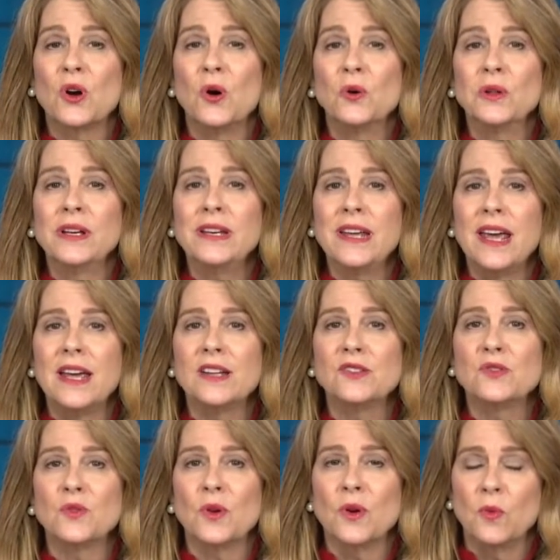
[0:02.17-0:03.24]
colon
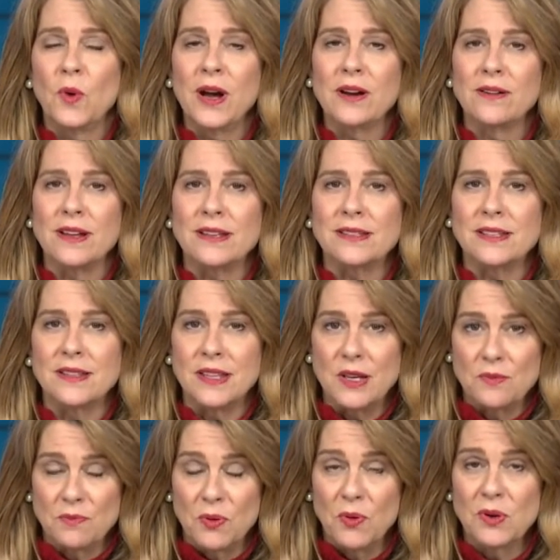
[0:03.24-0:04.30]
cancer awareness and
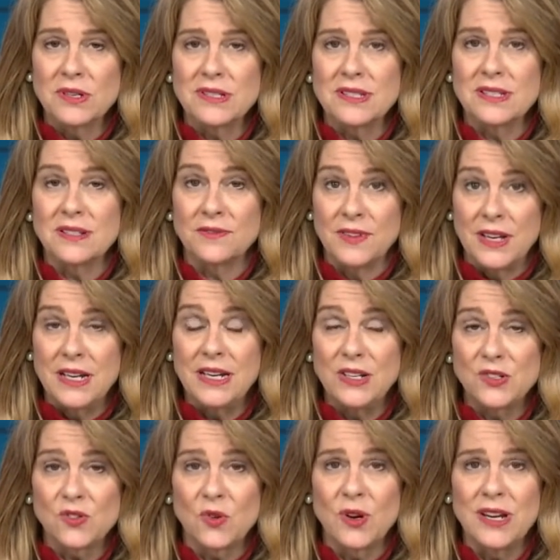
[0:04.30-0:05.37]
the importance of
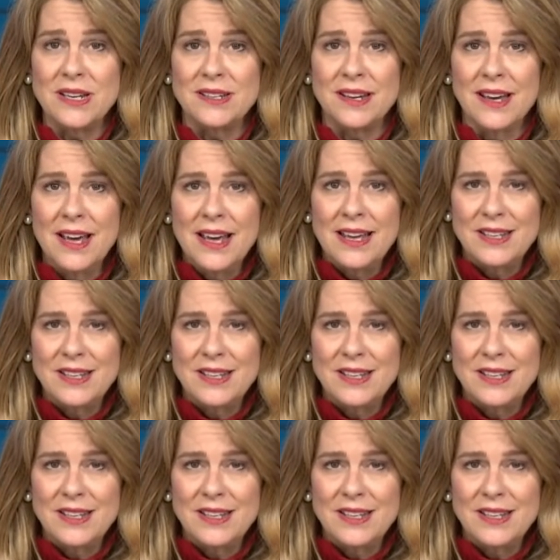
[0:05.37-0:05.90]
getting screened.